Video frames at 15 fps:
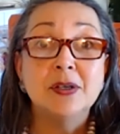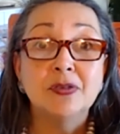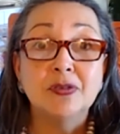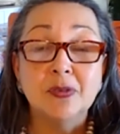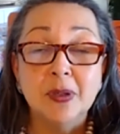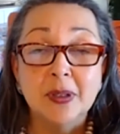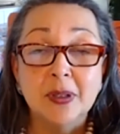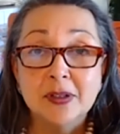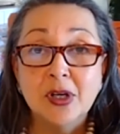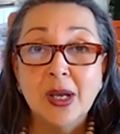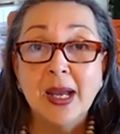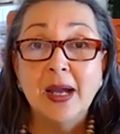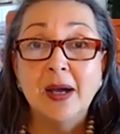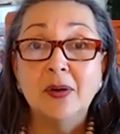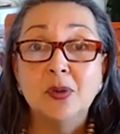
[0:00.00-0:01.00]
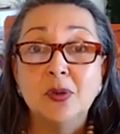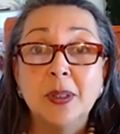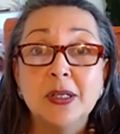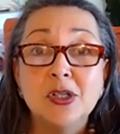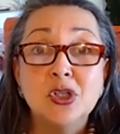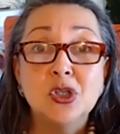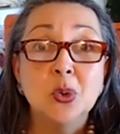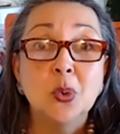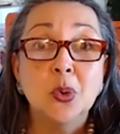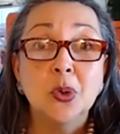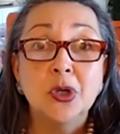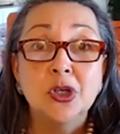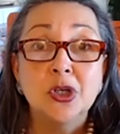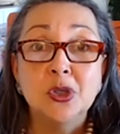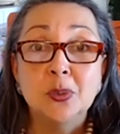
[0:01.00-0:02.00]
be different. What
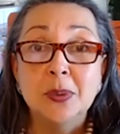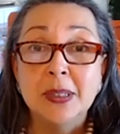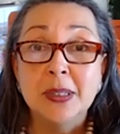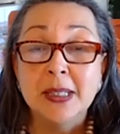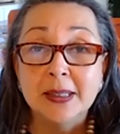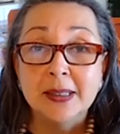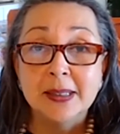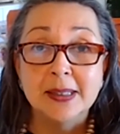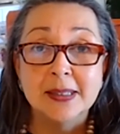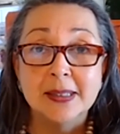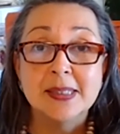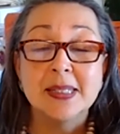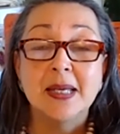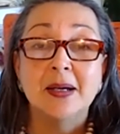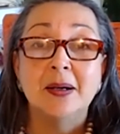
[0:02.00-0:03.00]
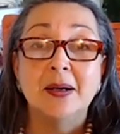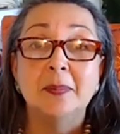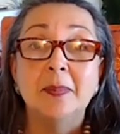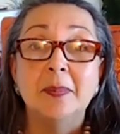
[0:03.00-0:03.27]
is your uniqueness?